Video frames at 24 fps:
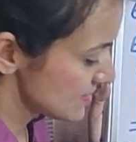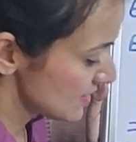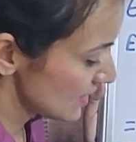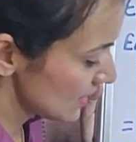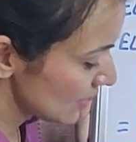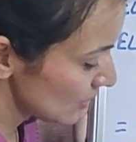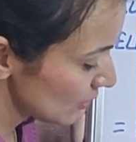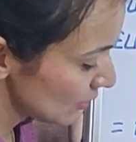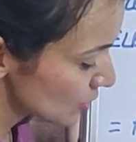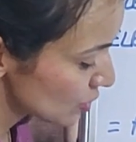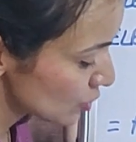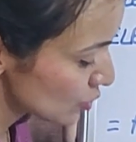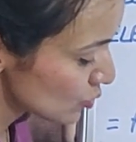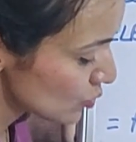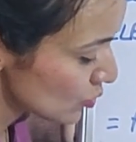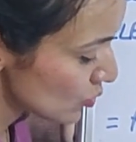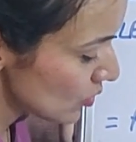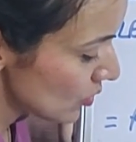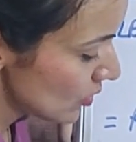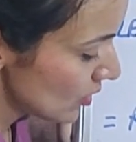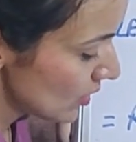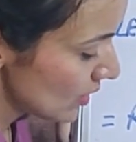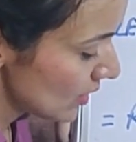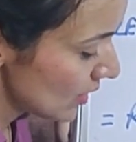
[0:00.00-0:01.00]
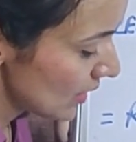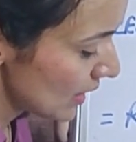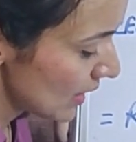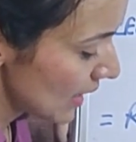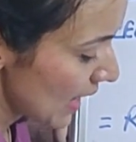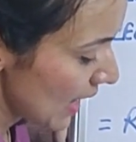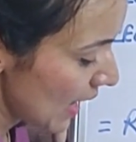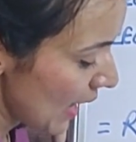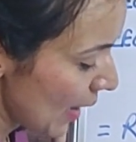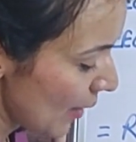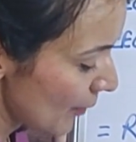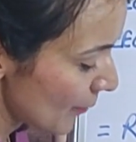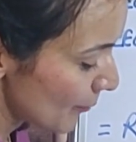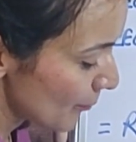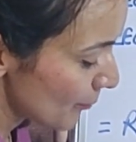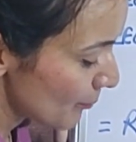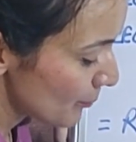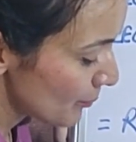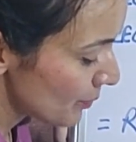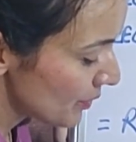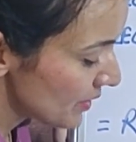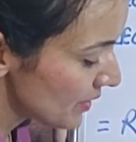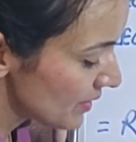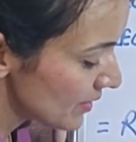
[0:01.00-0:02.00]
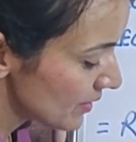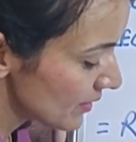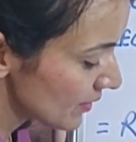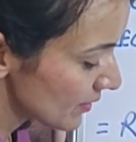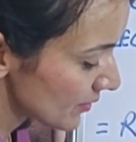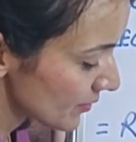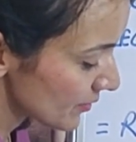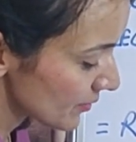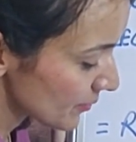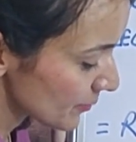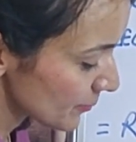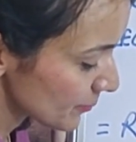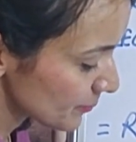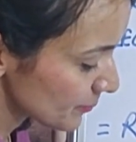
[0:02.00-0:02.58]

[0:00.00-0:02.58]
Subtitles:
equal to ampere.